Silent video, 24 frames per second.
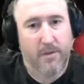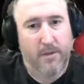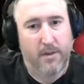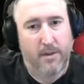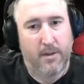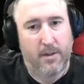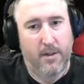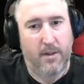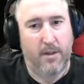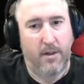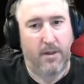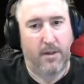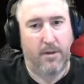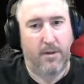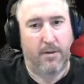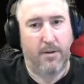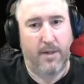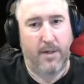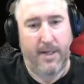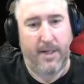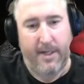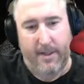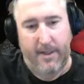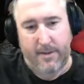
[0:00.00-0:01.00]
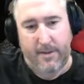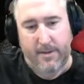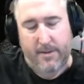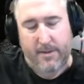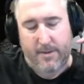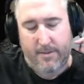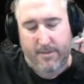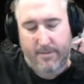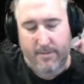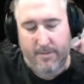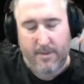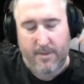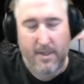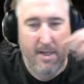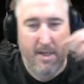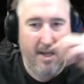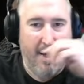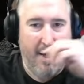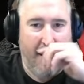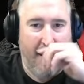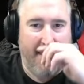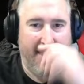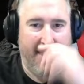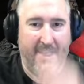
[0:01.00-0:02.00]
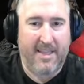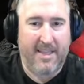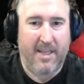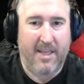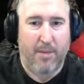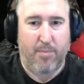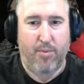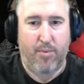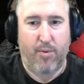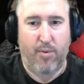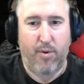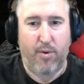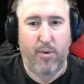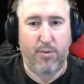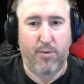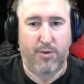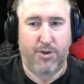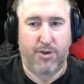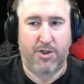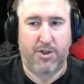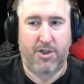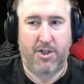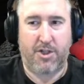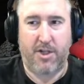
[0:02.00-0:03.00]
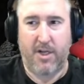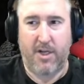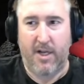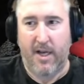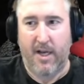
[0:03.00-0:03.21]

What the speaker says: Alright. I think the approach